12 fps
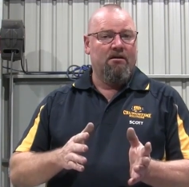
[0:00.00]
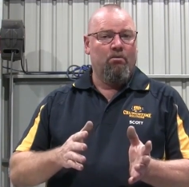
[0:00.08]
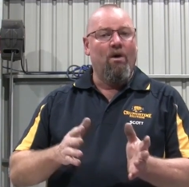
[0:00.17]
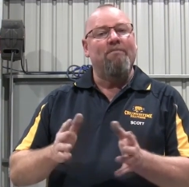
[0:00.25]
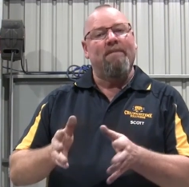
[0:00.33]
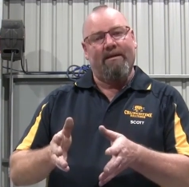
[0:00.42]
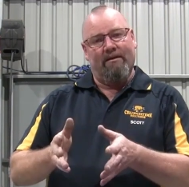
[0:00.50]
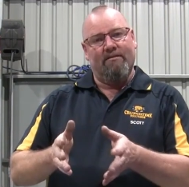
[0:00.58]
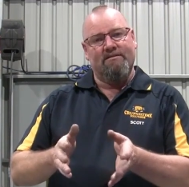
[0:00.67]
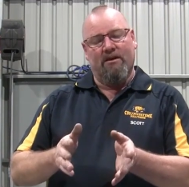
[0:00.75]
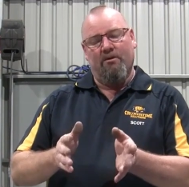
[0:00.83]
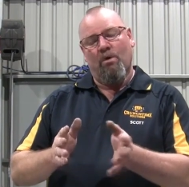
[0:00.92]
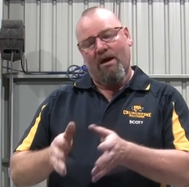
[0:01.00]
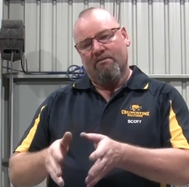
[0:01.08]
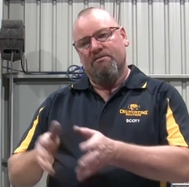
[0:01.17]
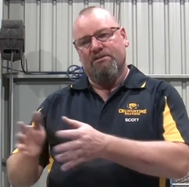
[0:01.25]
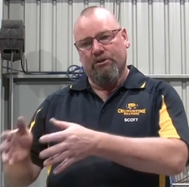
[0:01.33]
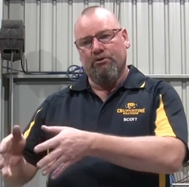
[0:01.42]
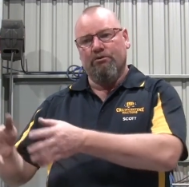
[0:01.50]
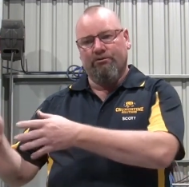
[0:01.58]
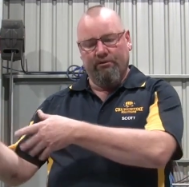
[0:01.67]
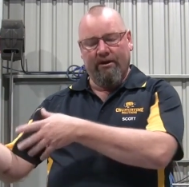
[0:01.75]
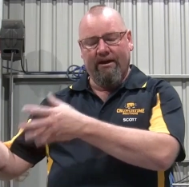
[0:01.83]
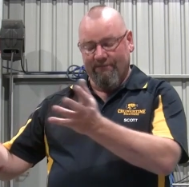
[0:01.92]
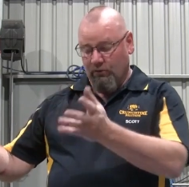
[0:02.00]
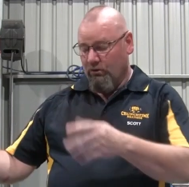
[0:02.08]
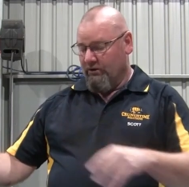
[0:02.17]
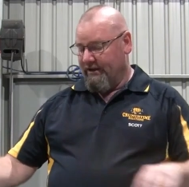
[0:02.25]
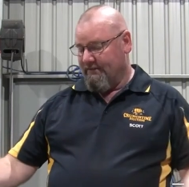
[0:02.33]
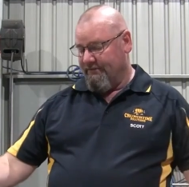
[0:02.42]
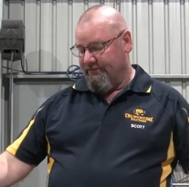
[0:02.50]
1 metre, so 1, 2, 3, 4,